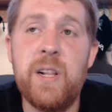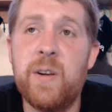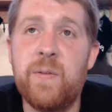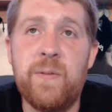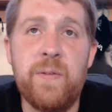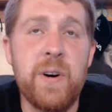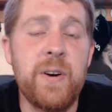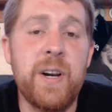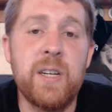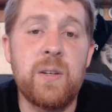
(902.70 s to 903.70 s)
and they're
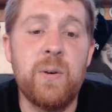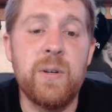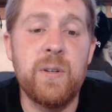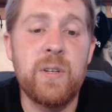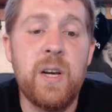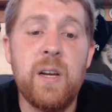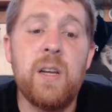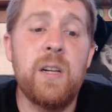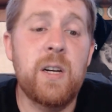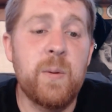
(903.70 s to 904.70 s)
very nice coils.
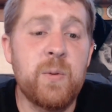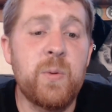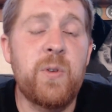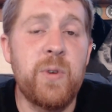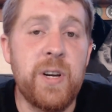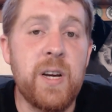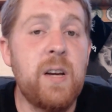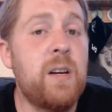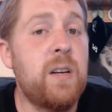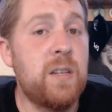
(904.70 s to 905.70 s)
And it comes with 3.
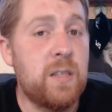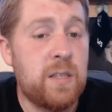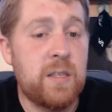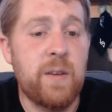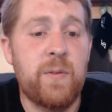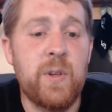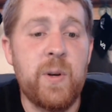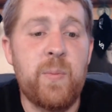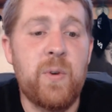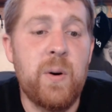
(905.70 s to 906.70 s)
Definitely
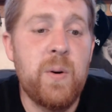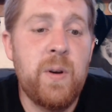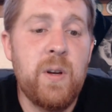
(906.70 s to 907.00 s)
a pro.